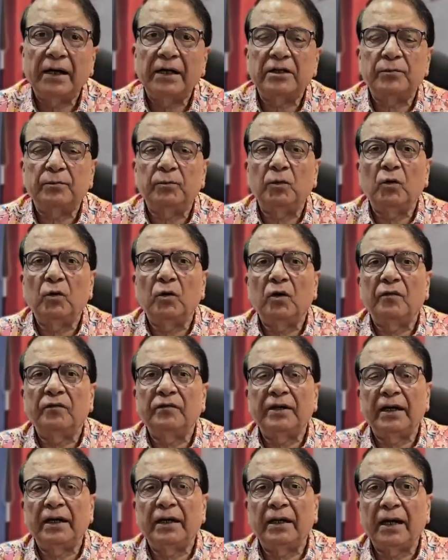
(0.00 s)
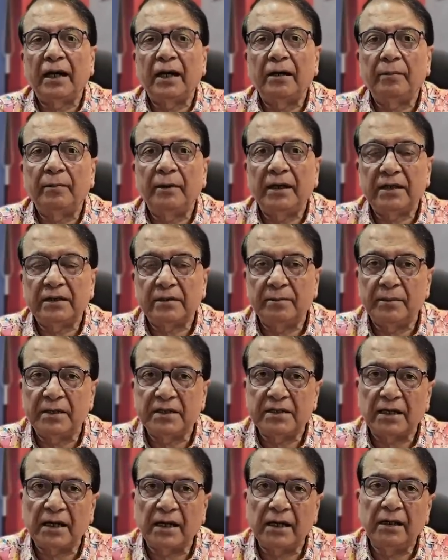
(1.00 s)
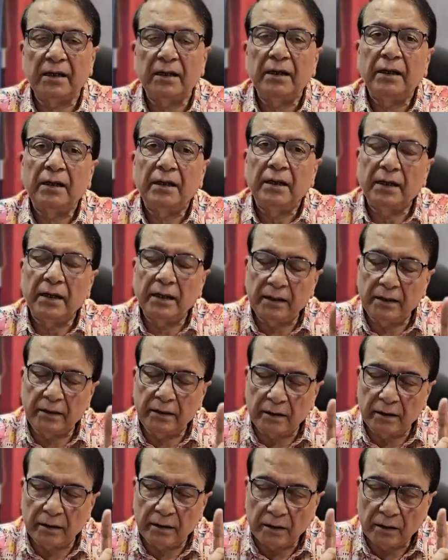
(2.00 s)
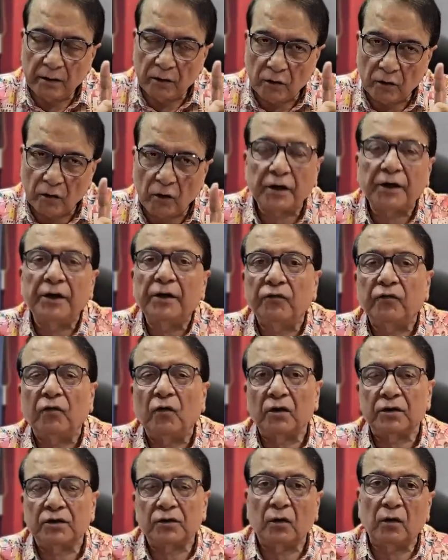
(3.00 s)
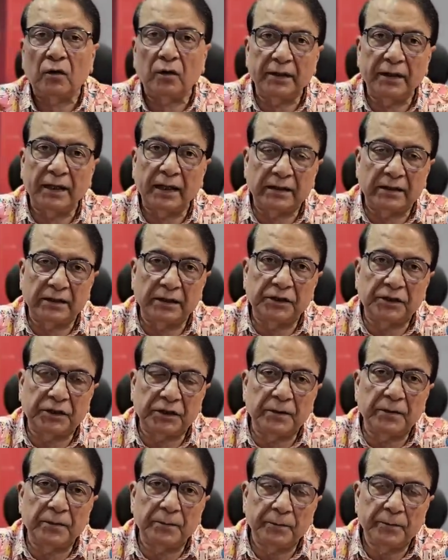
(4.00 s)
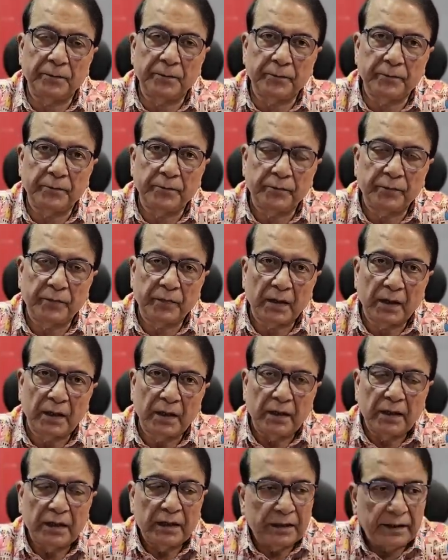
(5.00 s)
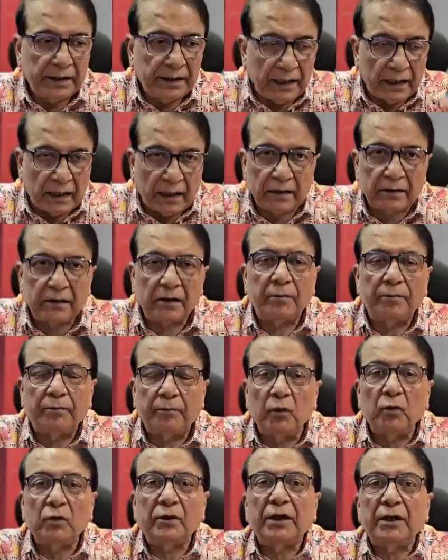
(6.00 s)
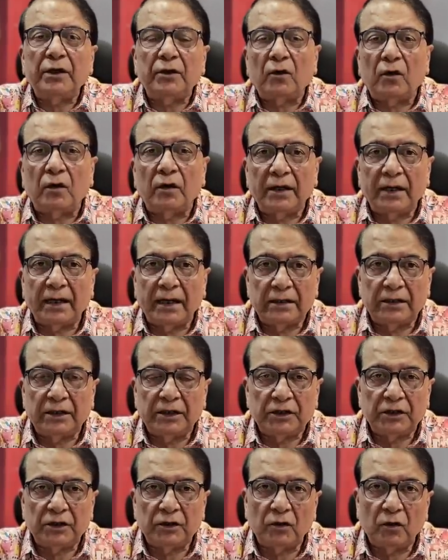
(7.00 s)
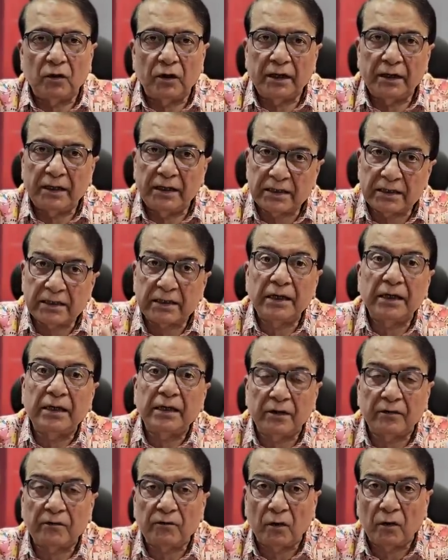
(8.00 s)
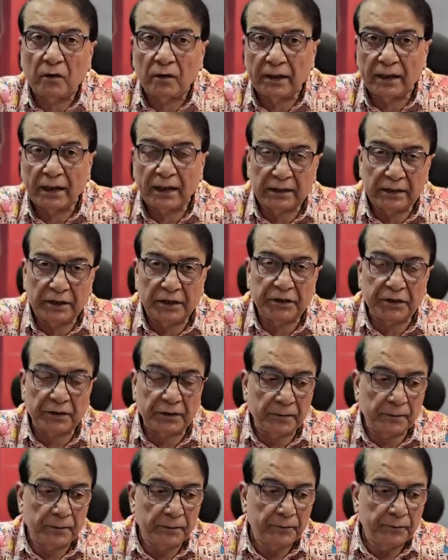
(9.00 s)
I spoke of their land-based missile in the Rocket Force organization. The other potent organization or a distinctive organization